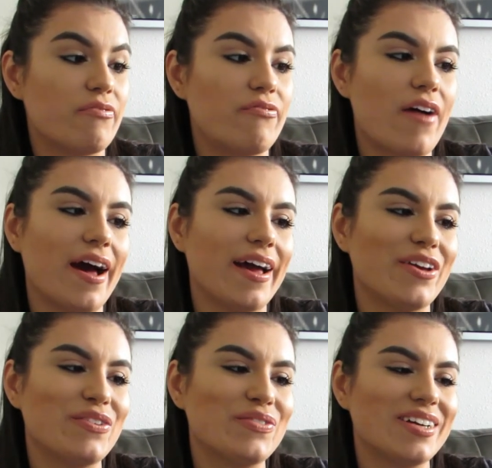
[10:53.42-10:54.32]

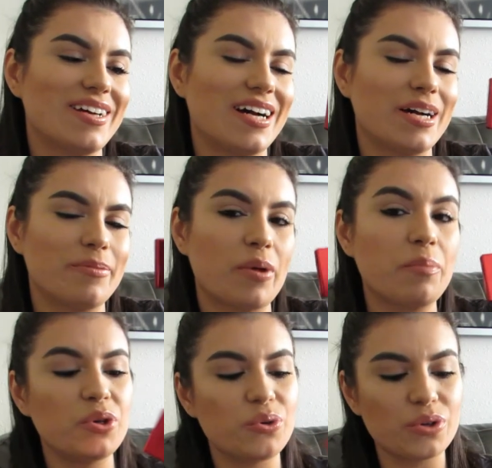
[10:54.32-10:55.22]
five um,
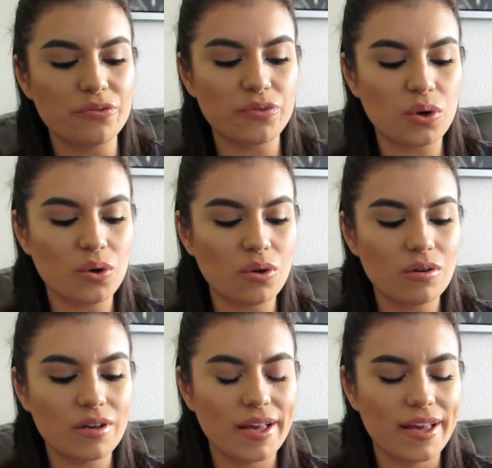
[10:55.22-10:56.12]

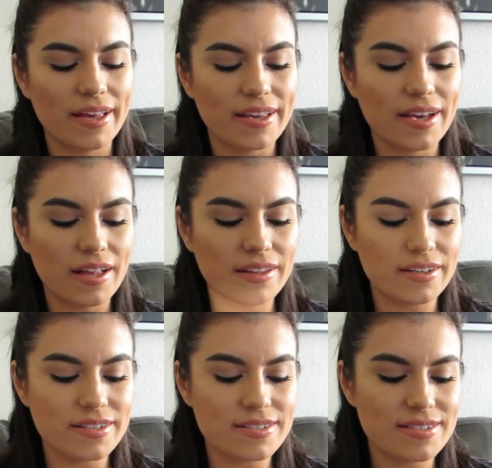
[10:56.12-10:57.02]
beautiful
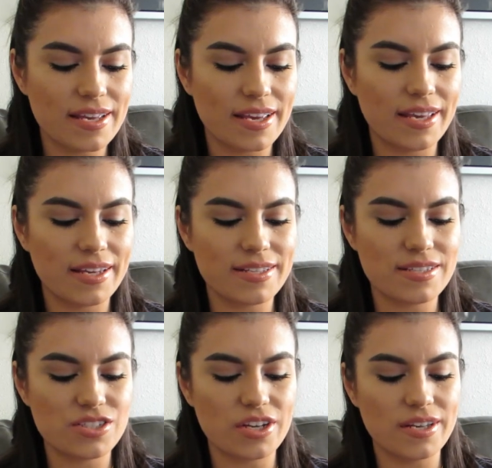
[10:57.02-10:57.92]
colors. It
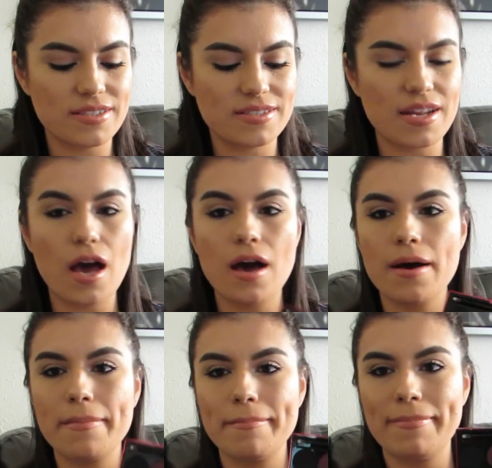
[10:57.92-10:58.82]
is just
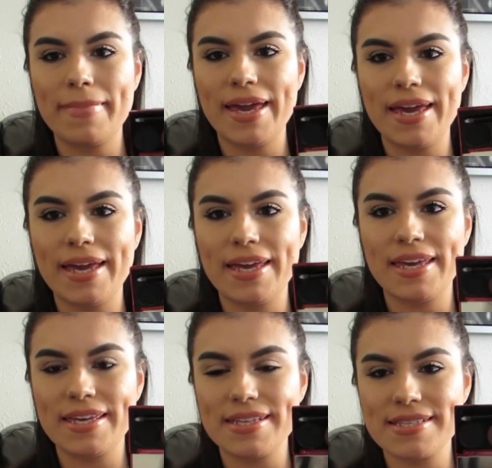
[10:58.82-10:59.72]
amazing.